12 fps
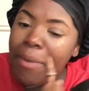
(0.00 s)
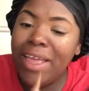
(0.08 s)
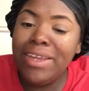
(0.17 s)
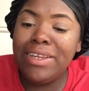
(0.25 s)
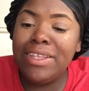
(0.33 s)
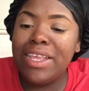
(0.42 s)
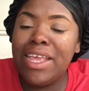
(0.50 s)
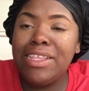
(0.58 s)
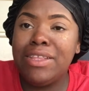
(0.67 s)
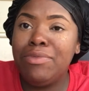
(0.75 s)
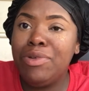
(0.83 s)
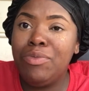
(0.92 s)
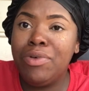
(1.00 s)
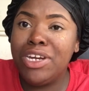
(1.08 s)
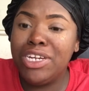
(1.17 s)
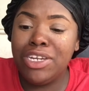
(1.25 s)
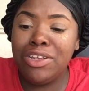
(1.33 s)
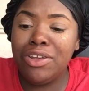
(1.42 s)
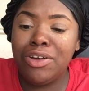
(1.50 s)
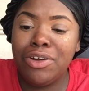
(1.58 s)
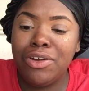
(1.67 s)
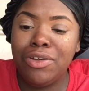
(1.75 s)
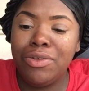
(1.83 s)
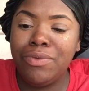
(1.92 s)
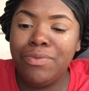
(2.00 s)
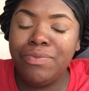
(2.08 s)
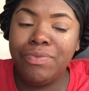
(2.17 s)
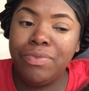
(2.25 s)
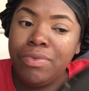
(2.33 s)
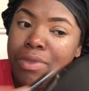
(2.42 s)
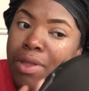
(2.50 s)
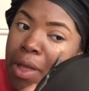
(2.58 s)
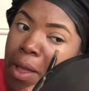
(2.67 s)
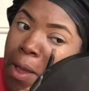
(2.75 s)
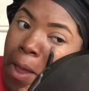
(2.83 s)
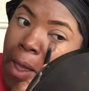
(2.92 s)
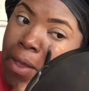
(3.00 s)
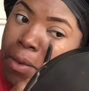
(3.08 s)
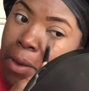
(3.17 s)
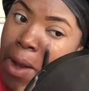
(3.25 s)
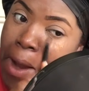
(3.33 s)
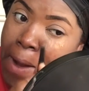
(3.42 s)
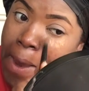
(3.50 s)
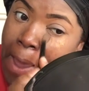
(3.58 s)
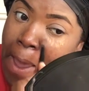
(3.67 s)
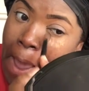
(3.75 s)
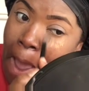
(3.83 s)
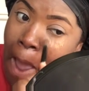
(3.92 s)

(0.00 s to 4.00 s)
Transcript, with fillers: patience and some new brushes, girl. That's what I need.